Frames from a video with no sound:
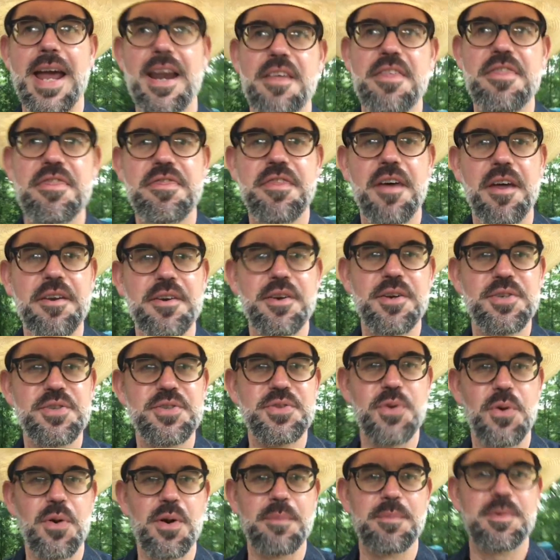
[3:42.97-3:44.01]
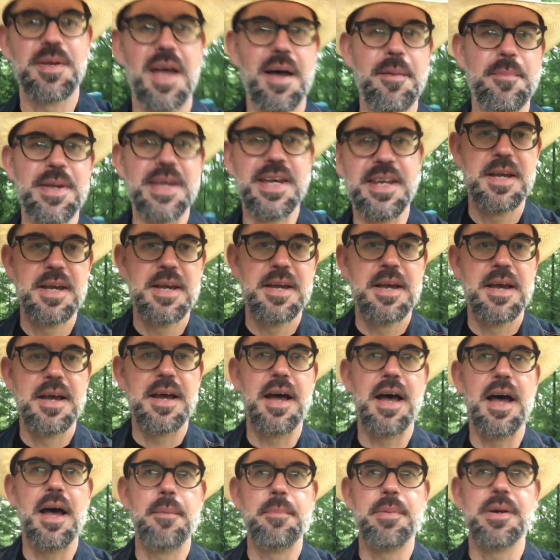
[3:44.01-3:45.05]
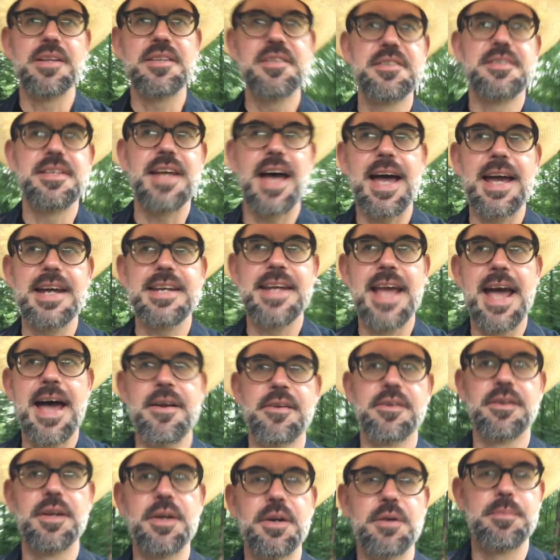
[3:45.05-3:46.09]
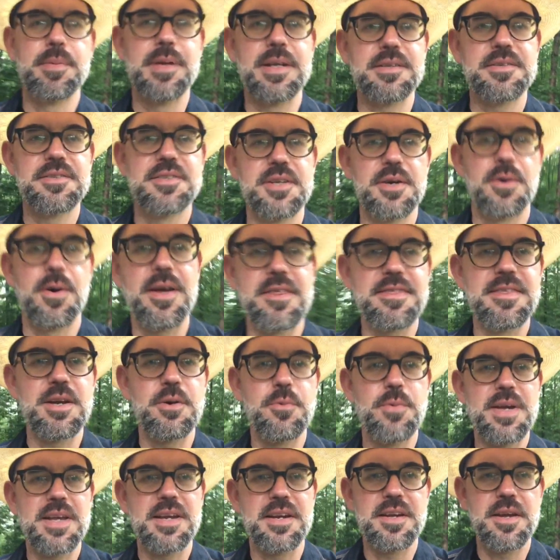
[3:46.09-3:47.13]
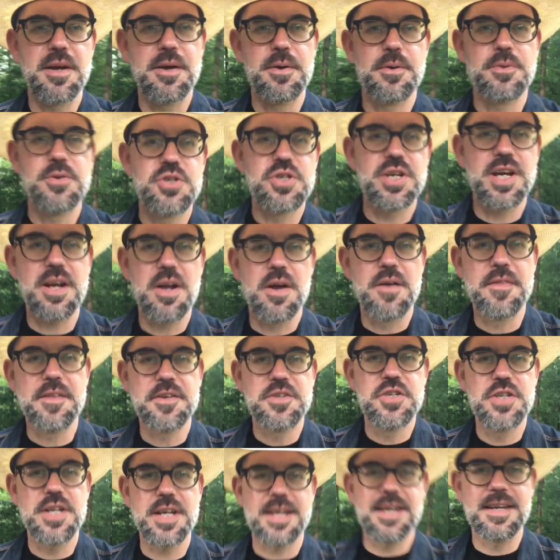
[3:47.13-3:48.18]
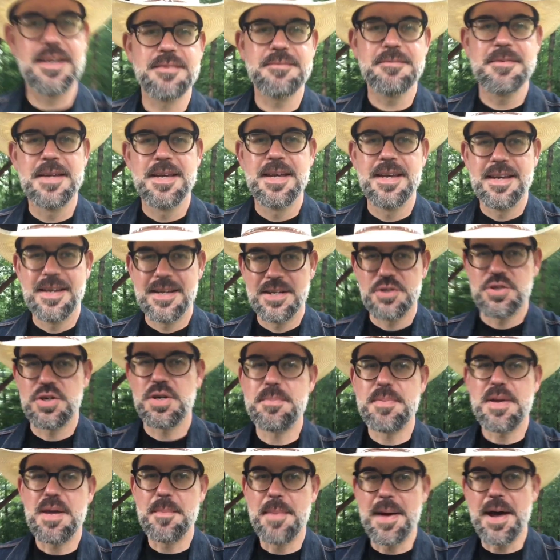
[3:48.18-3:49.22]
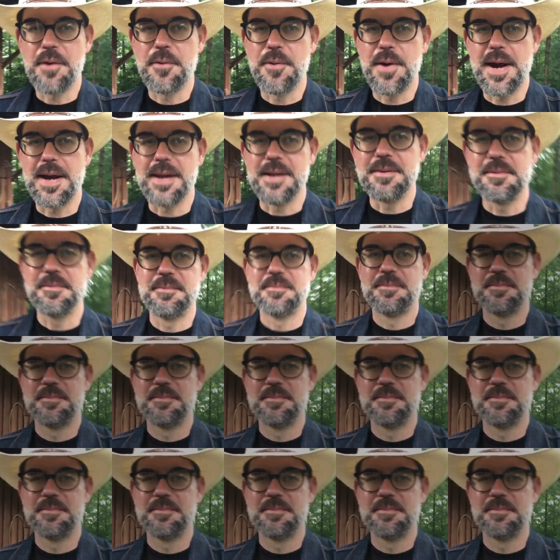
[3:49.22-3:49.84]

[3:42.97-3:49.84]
had a thunderstorm come in, uh, but it's died down a little bit, so I think we can go check on the chicken. Should be about ready.